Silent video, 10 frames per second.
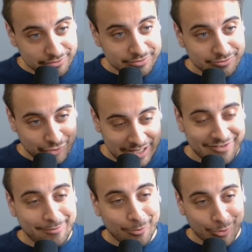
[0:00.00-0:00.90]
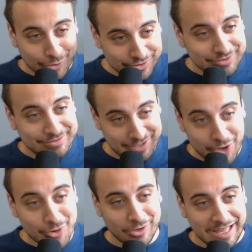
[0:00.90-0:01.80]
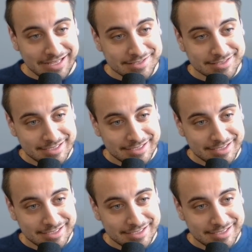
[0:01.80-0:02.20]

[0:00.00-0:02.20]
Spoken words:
for lack of a better word, underlings